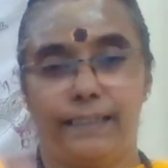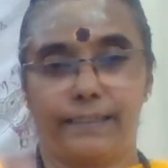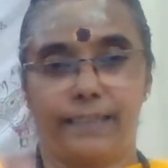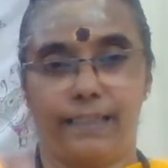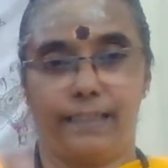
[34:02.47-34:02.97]

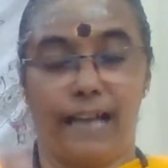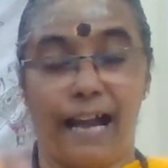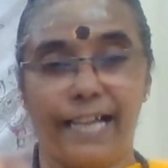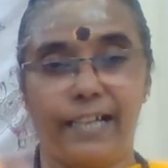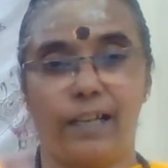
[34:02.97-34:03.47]
the
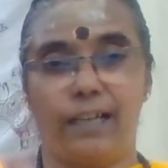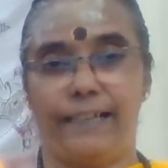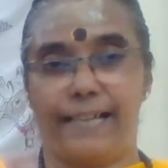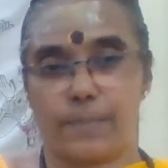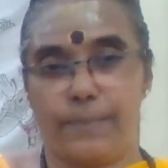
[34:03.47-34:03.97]
idol
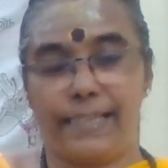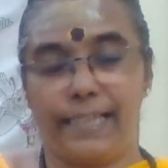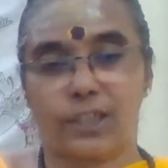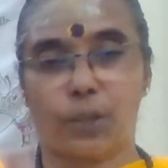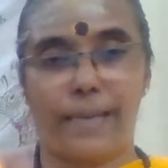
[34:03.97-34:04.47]
is being
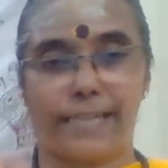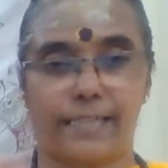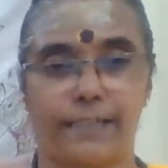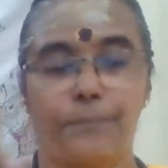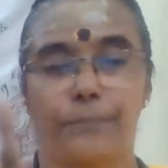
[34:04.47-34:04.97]

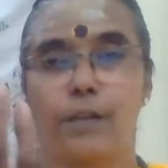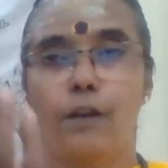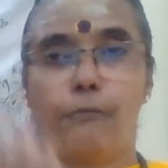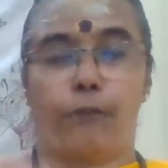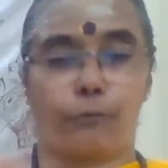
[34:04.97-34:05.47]
incubated
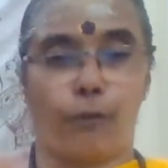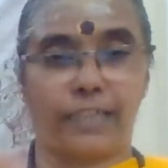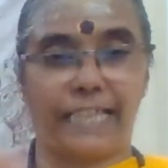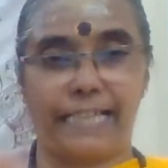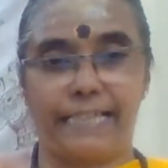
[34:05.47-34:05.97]
for
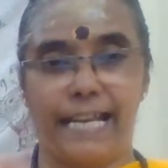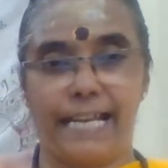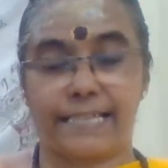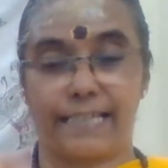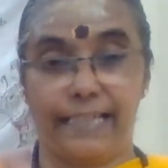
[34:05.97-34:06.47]
48
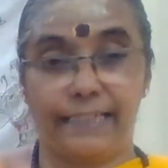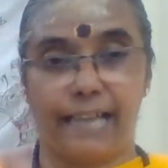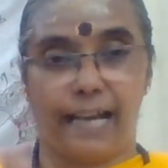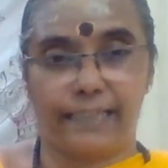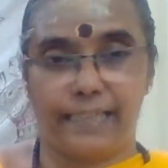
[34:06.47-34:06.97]
days in
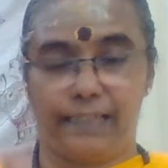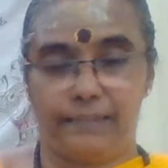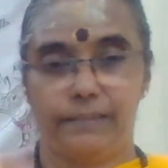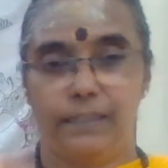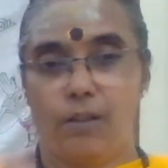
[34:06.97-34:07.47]

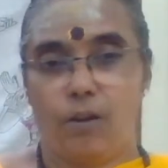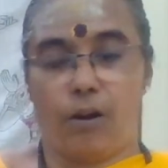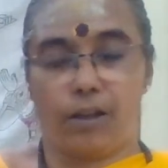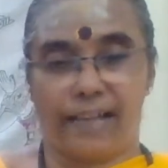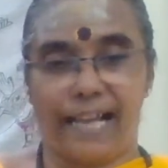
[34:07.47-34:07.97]
dhanya
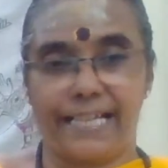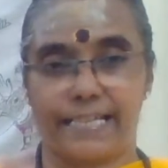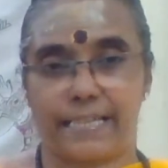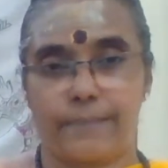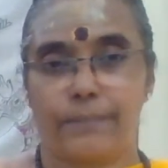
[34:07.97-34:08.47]
or
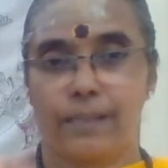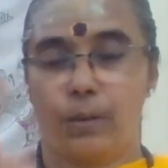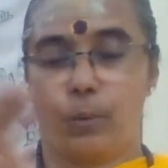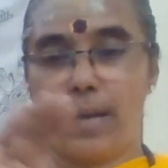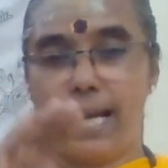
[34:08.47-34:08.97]
rice,
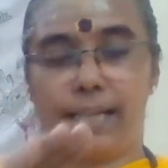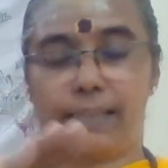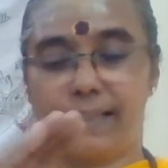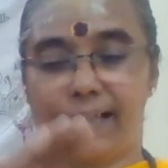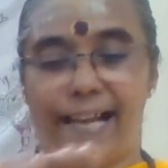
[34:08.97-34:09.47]
where
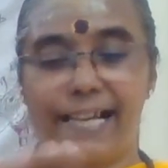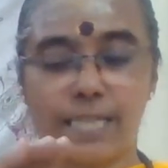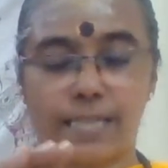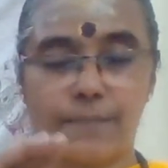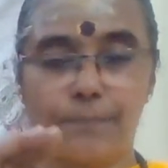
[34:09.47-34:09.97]
the
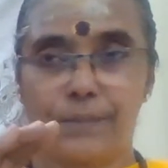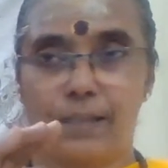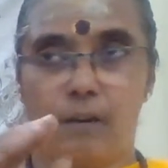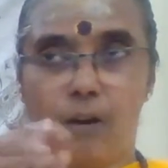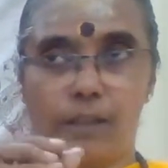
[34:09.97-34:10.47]
rice
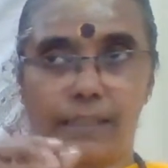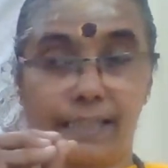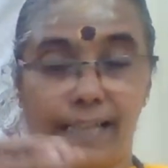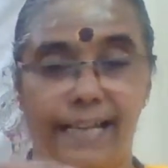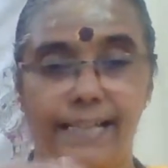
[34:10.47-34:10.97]
or the
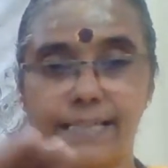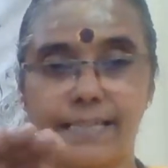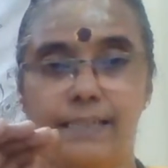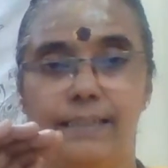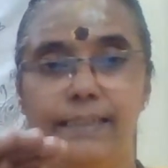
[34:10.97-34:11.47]

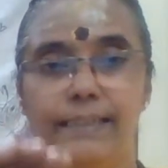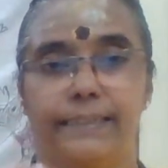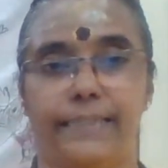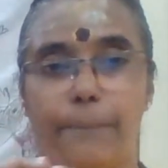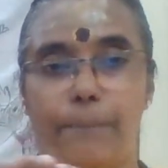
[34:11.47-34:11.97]
grains,
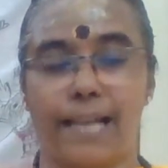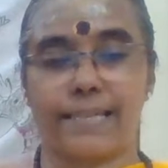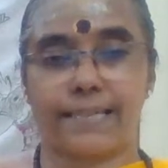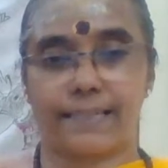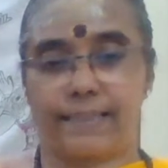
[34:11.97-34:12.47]
they
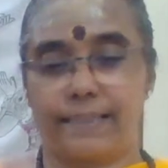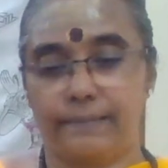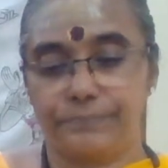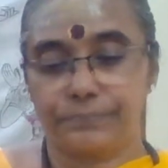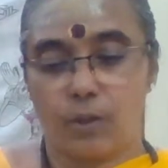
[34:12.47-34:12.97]
bless
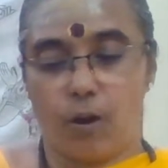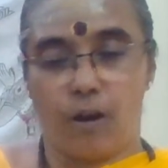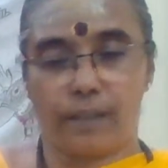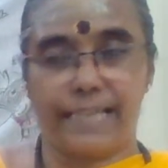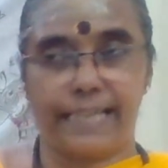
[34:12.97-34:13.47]

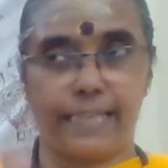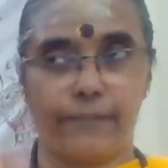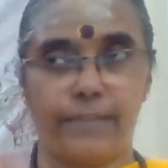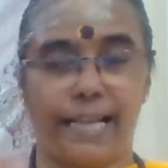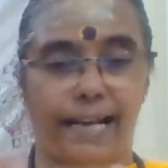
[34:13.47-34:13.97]
or they
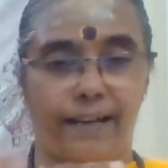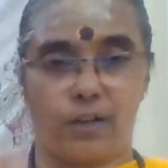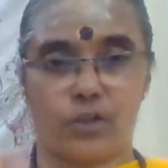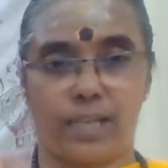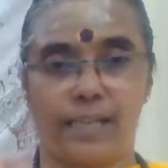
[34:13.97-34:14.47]
give their
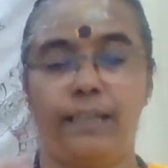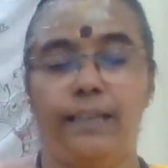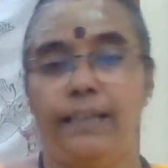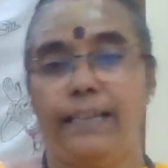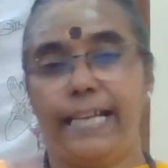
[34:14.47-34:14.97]

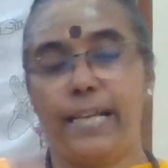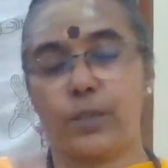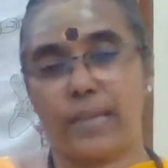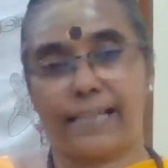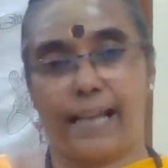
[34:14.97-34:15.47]
energy
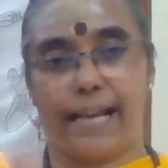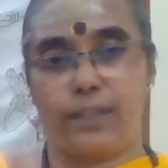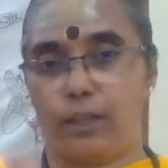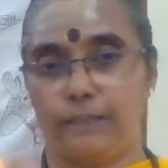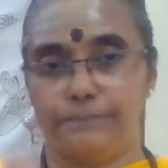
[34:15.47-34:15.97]
into that
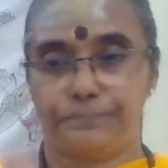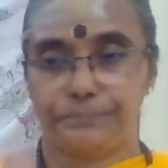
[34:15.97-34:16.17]
idol.